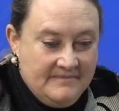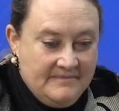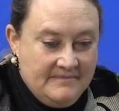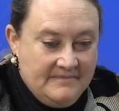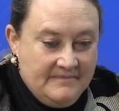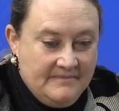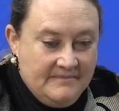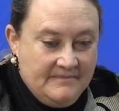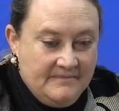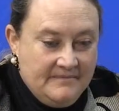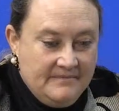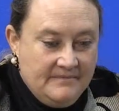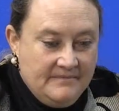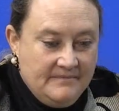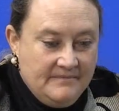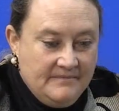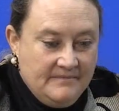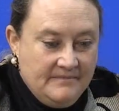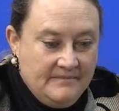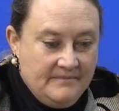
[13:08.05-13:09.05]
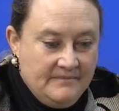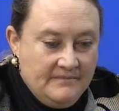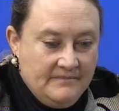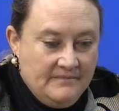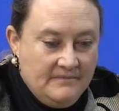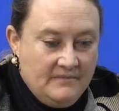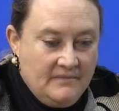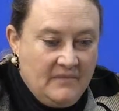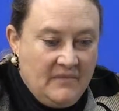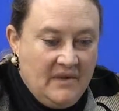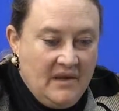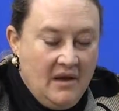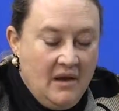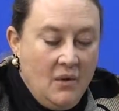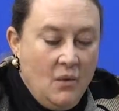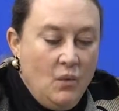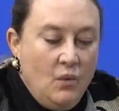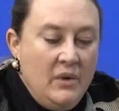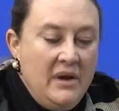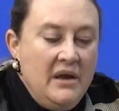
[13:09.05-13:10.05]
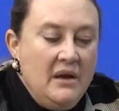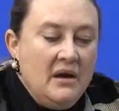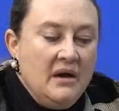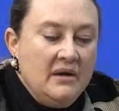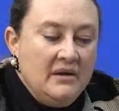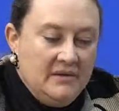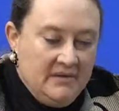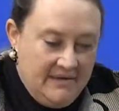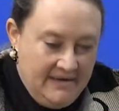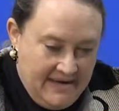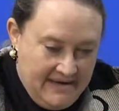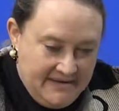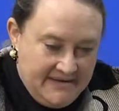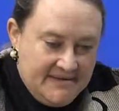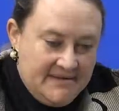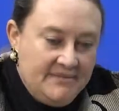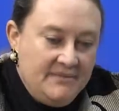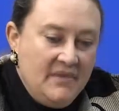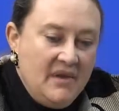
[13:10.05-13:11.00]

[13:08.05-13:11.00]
issues and provisional housing. Yes.